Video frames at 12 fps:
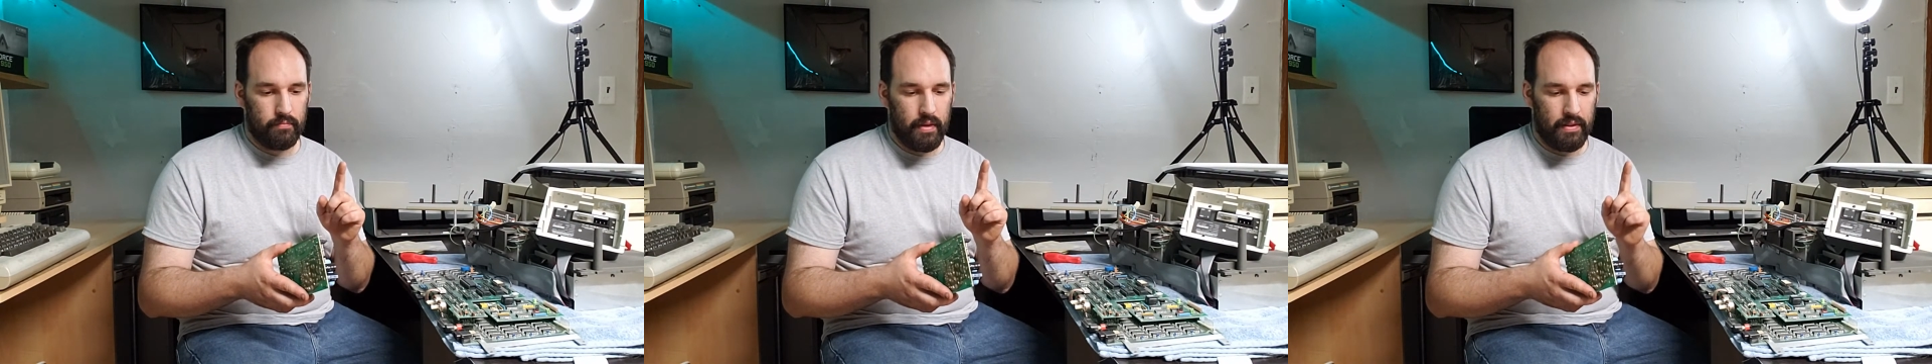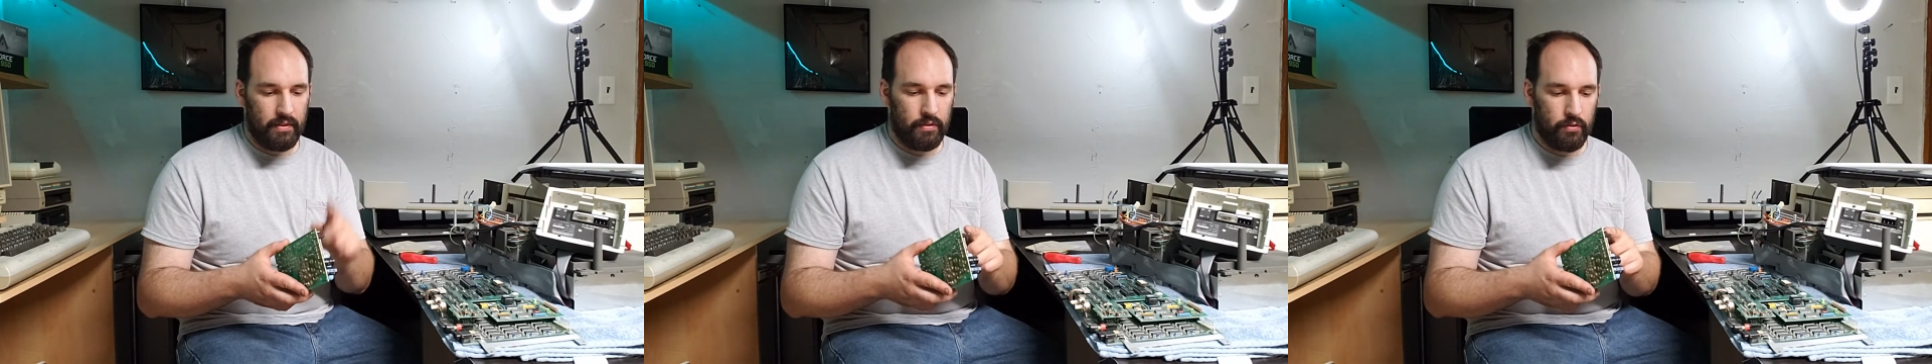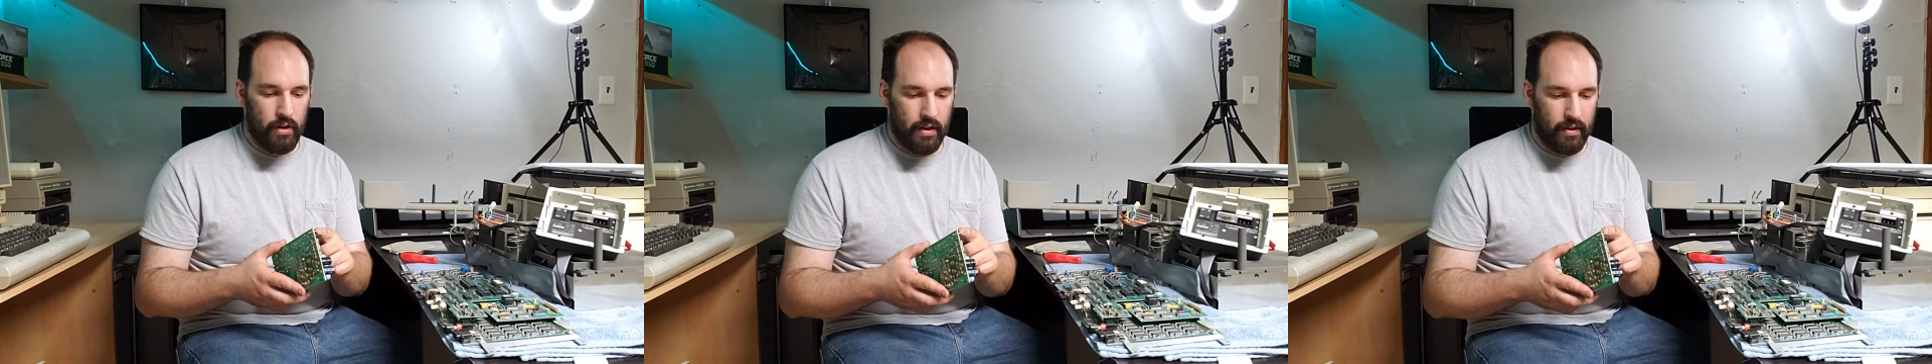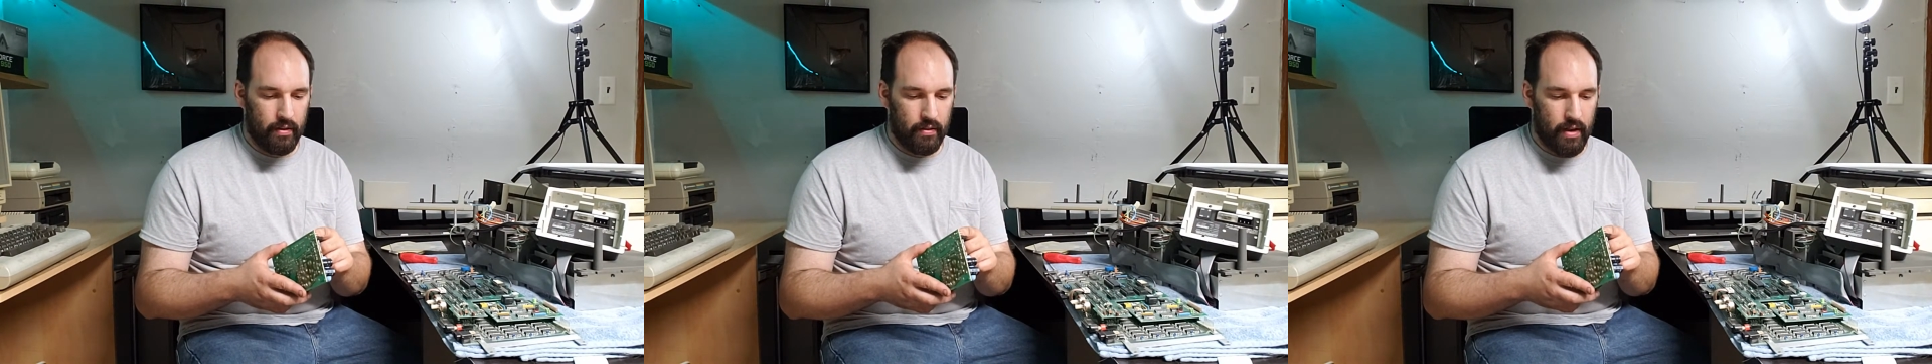and these two
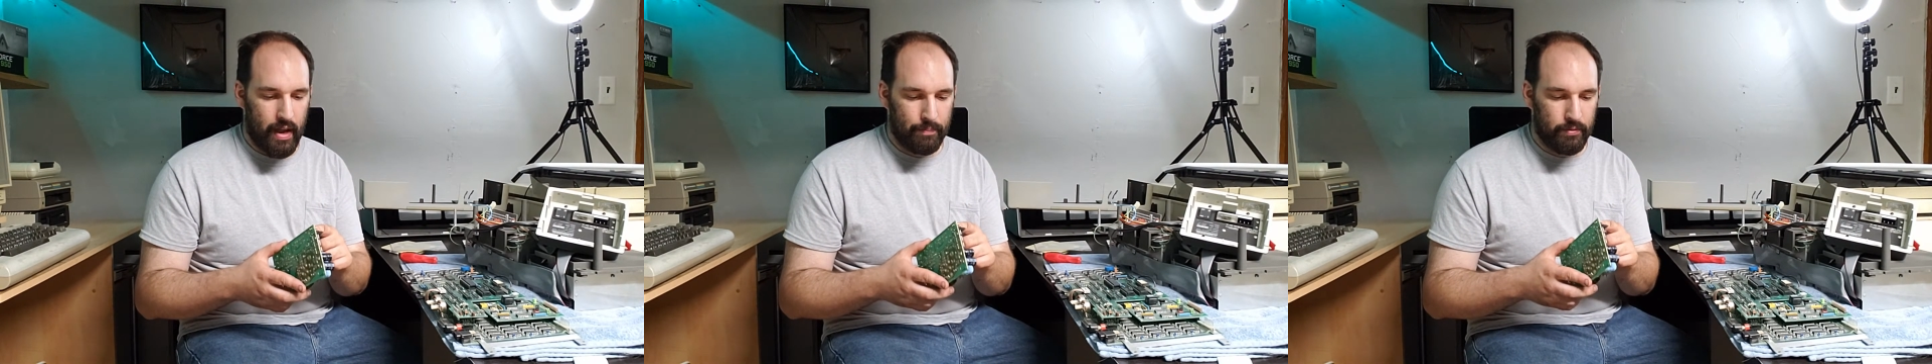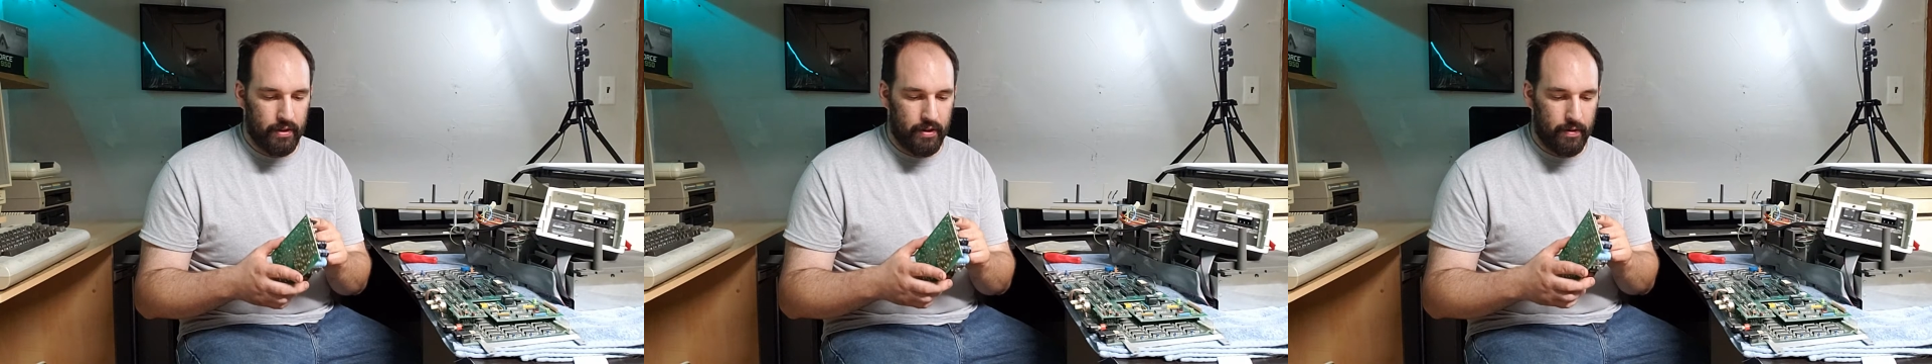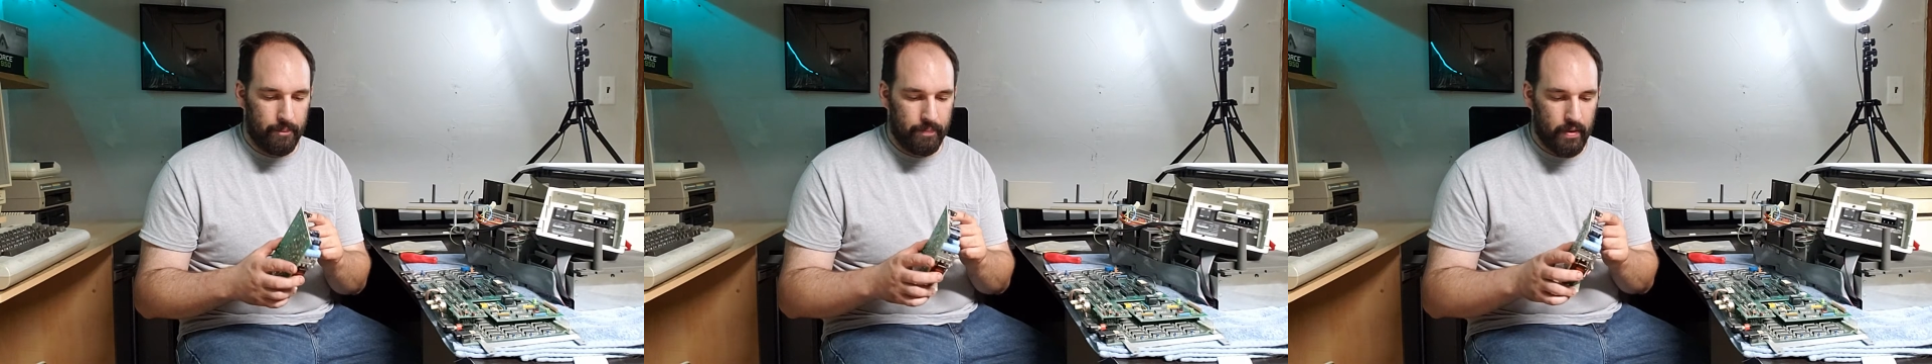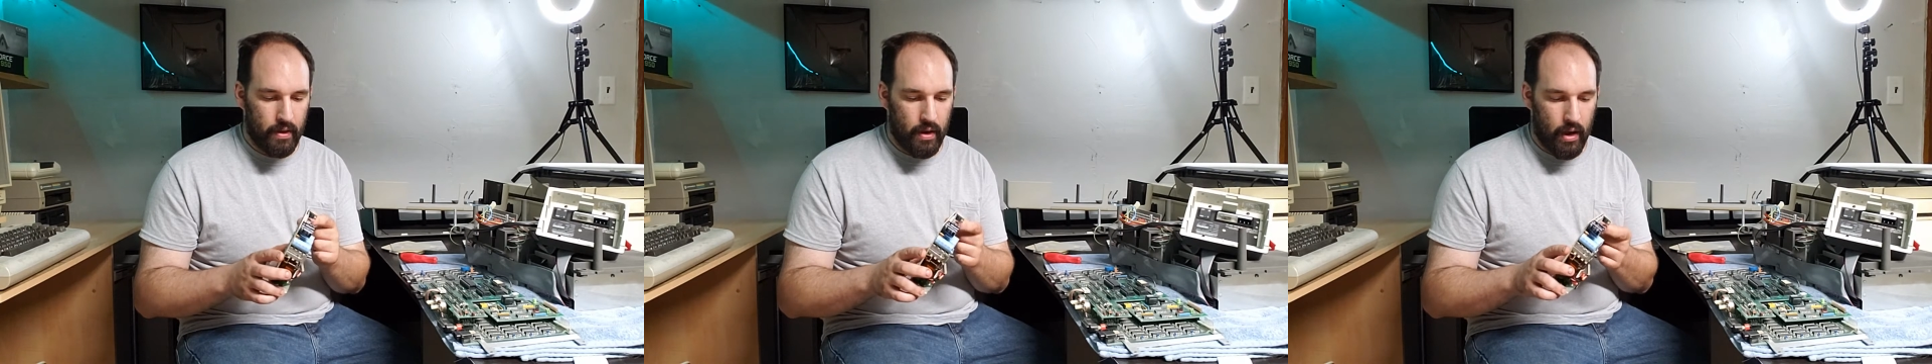cracking caps right here,
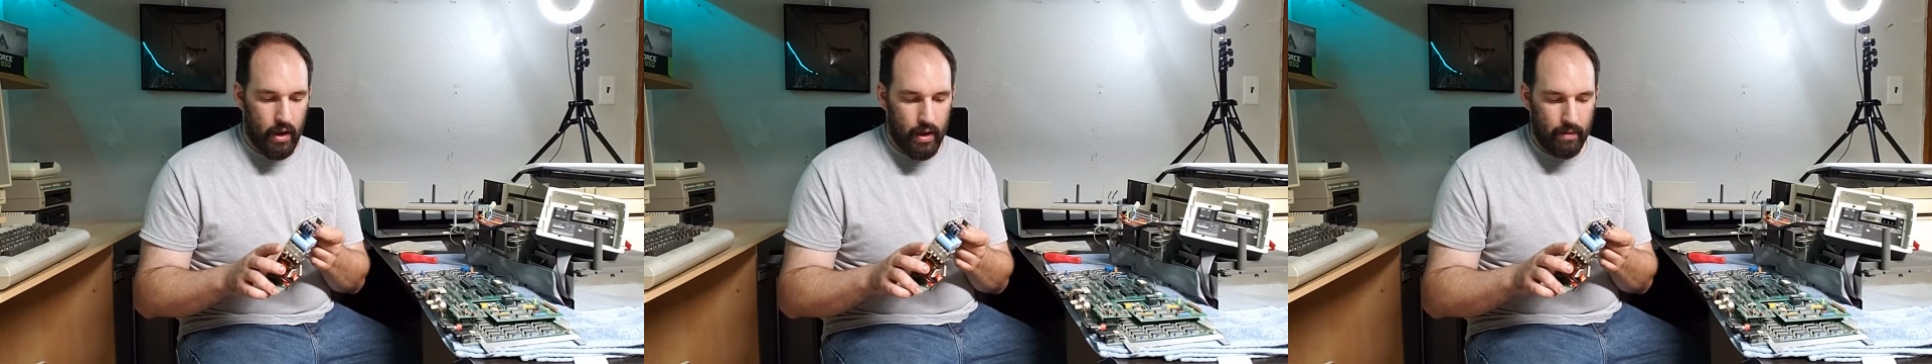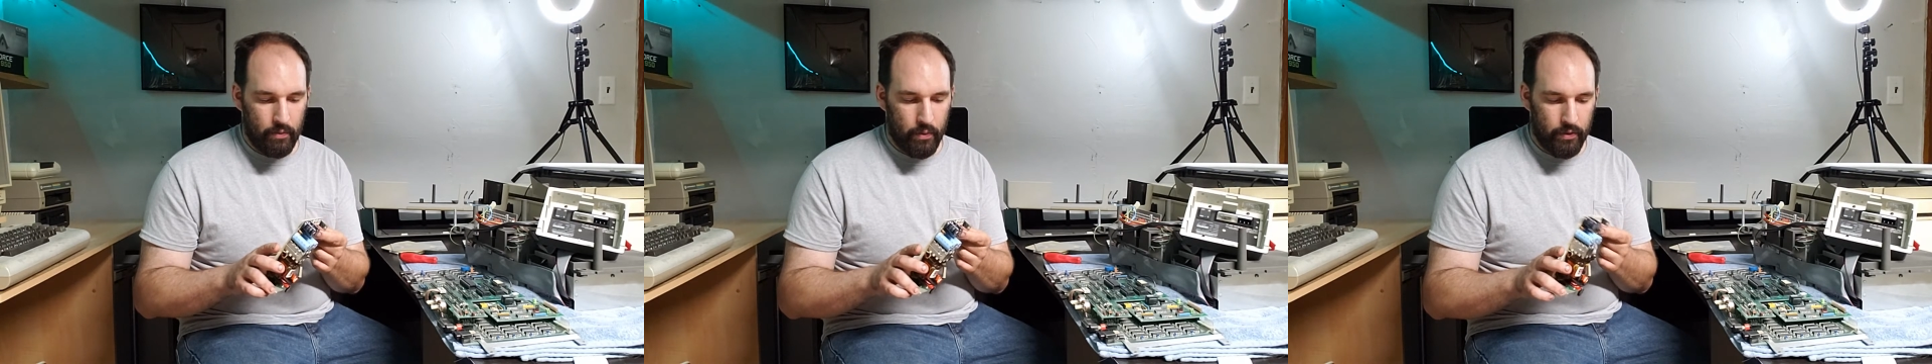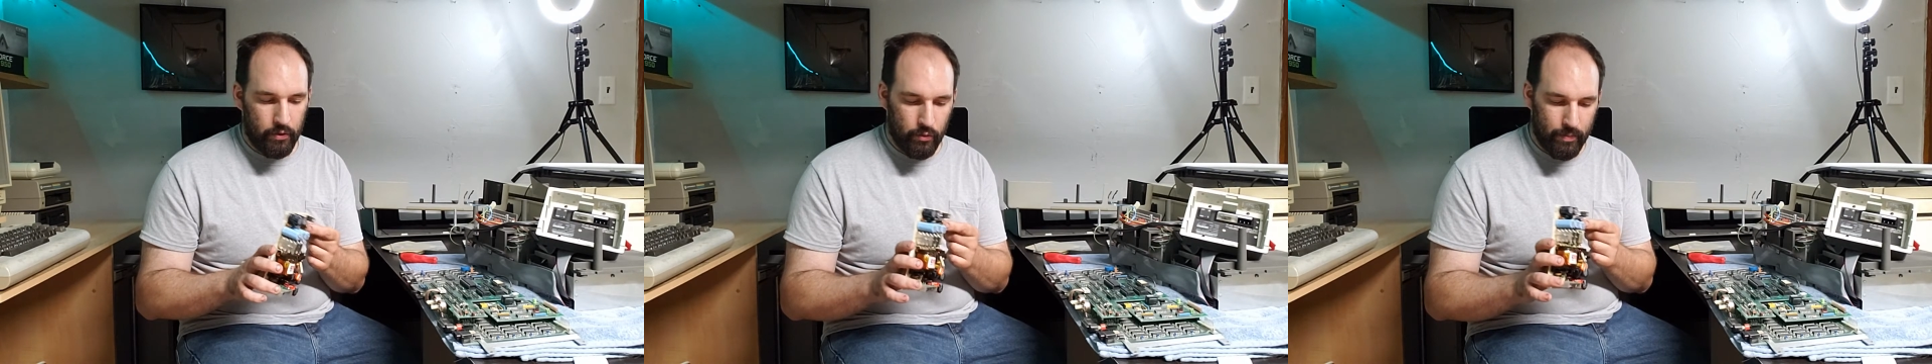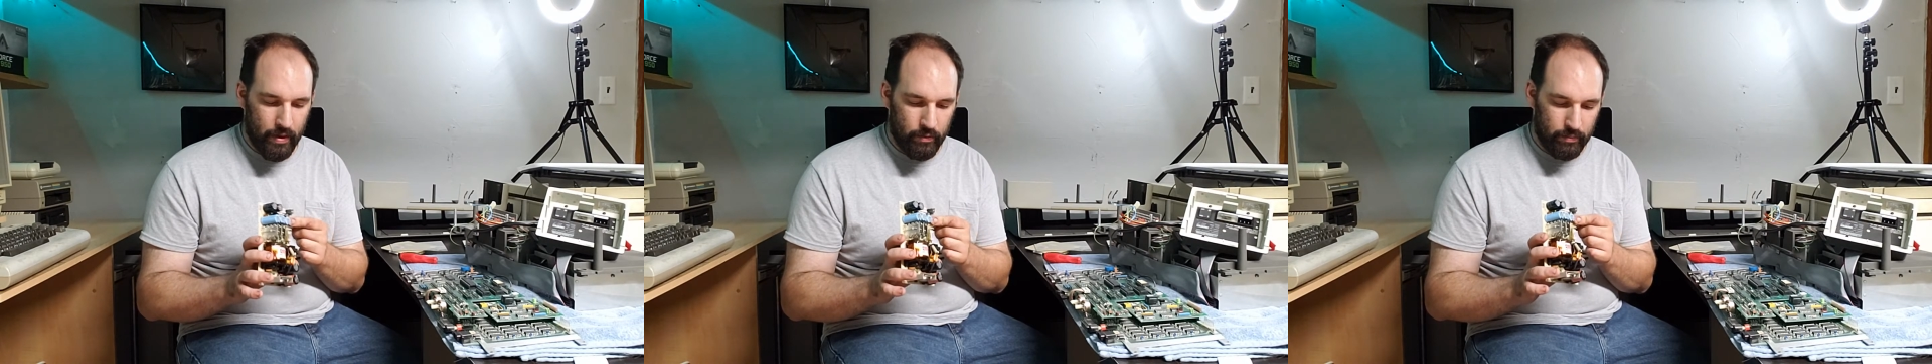I'm going
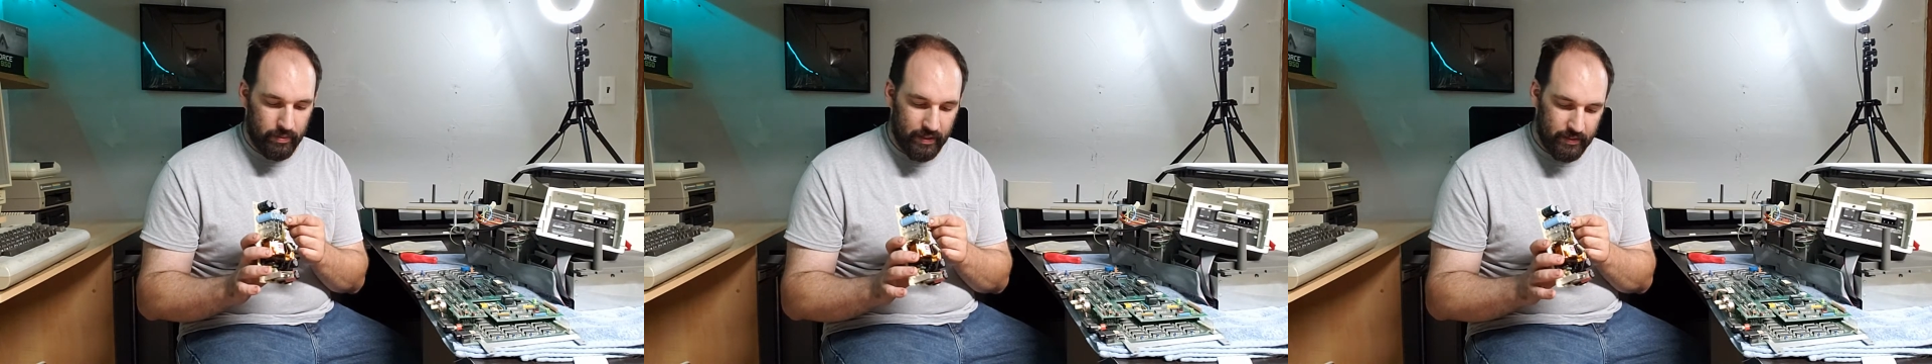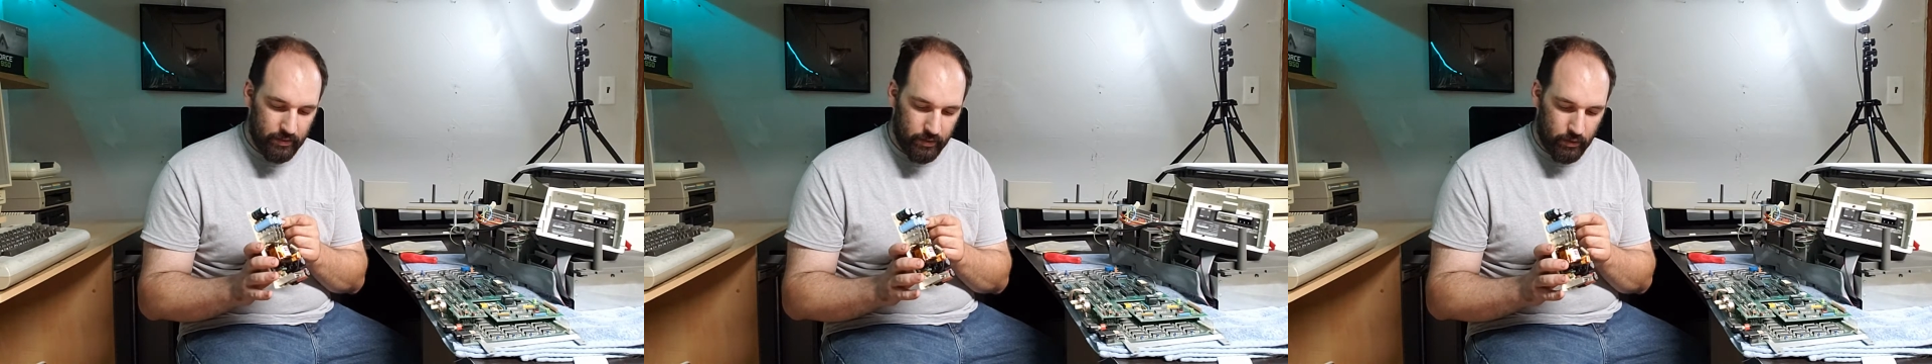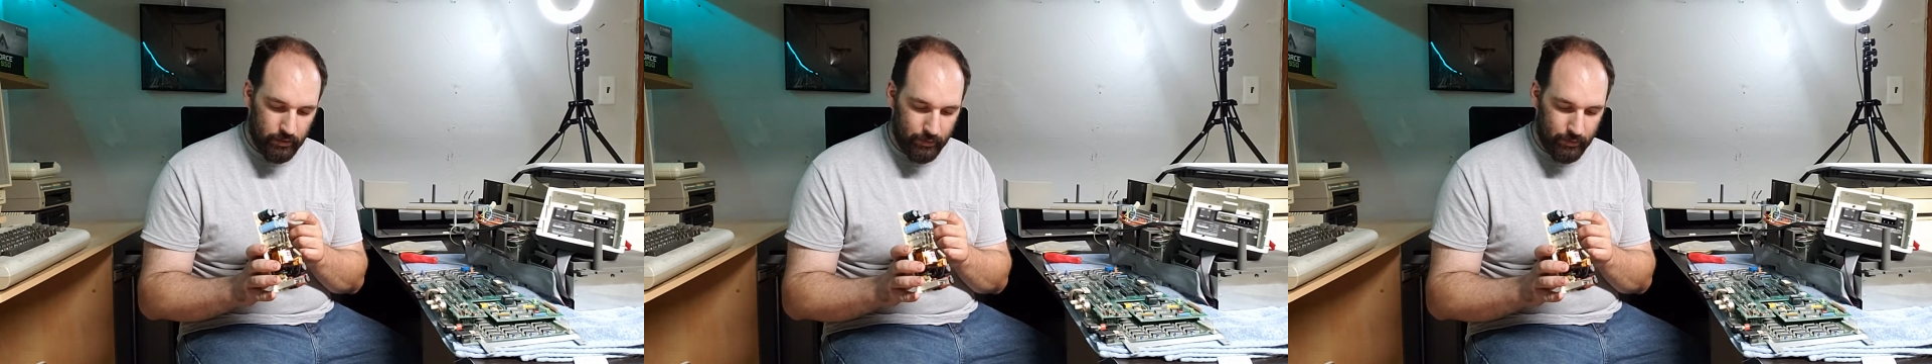to be replacing those.